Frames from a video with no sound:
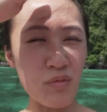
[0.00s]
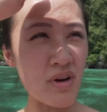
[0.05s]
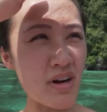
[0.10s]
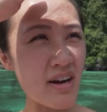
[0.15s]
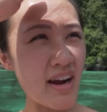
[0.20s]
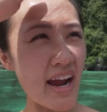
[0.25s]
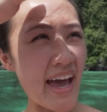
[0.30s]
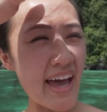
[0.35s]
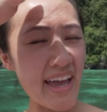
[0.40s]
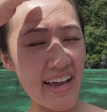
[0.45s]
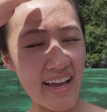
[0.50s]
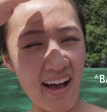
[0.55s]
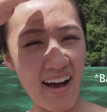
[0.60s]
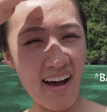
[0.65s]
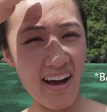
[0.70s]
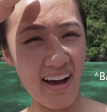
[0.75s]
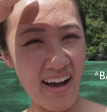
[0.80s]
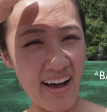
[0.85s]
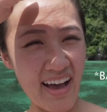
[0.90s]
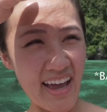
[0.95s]
We're at
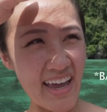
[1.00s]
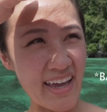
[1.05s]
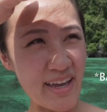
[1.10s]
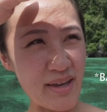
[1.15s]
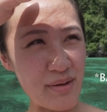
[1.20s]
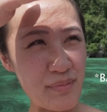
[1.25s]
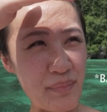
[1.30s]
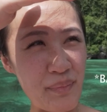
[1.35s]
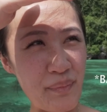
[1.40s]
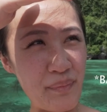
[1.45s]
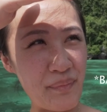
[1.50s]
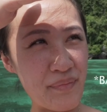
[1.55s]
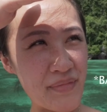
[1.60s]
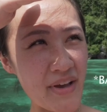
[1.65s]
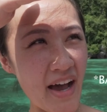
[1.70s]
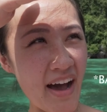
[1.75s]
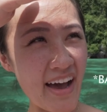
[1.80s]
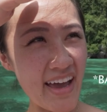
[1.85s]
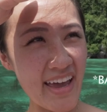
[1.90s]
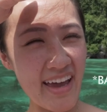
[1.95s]

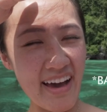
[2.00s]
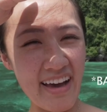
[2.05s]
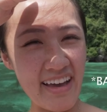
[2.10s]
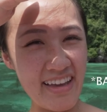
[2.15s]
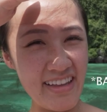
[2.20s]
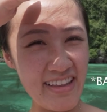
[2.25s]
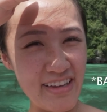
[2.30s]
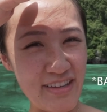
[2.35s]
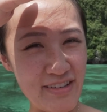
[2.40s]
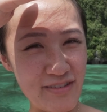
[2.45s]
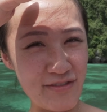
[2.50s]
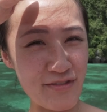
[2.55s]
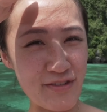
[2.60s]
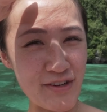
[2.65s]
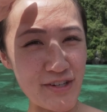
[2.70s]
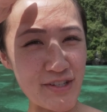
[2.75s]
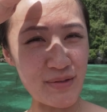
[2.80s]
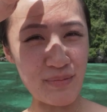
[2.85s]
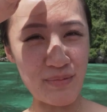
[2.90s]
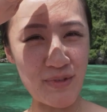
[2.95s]
Kai Island
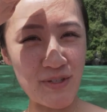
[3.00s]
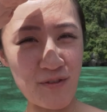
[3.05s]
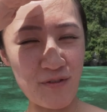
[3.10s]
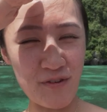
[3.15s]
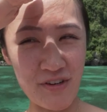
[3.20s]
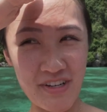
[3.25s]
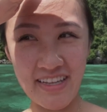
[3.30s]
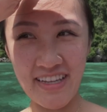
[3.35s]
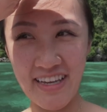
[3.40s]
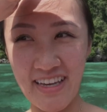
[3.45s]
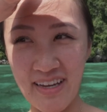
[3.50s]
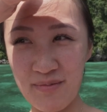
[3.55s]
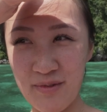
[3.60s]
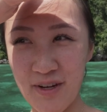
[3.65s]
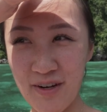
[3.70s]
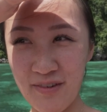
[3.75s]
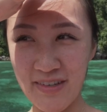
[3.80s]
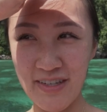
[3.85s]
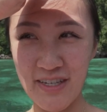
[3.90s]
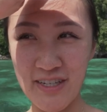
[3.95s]
for some snorkeling. I'm
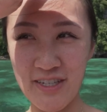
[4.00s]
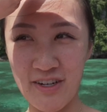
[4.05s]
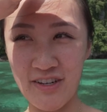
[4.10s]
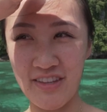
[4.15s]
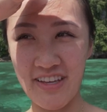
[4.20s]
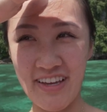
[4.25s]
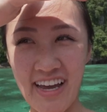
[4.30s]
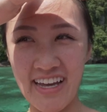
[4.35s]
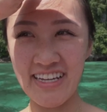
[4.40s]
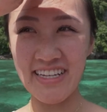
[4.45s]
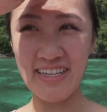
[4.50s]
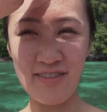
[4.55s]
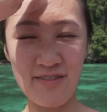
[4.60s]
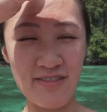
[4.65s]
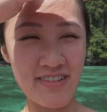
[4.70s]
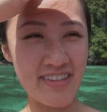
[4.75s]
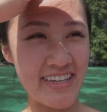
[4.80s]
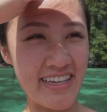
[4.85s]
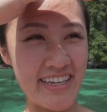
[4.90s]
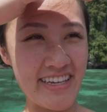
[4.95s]
not really sure. The guy didn't
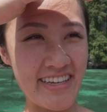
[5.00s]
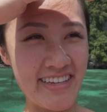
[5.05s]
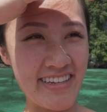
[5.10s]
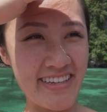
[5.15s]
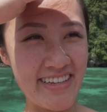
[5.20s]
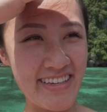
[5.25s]
really